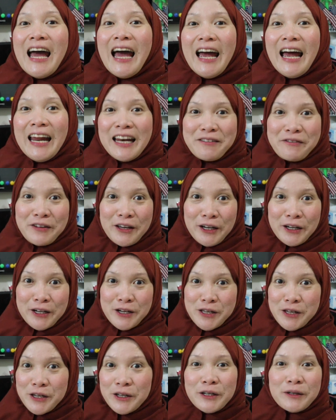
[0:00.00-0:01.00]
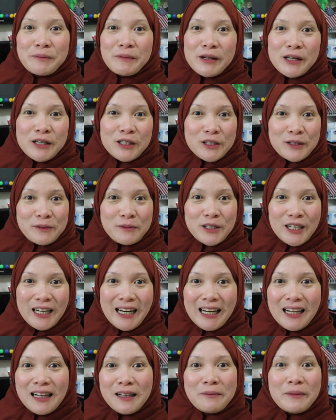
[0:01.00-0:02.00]
And if you're new in my YouTube
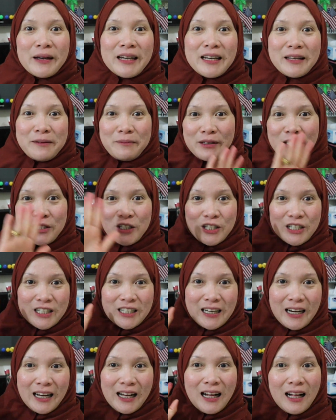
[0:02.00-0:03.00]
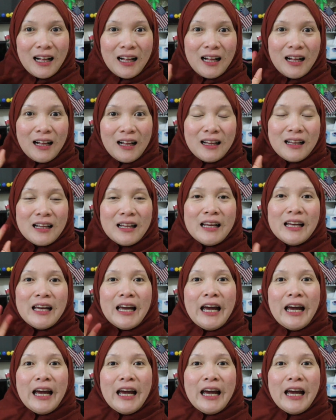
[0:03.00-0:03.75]
channel, my name is Shell.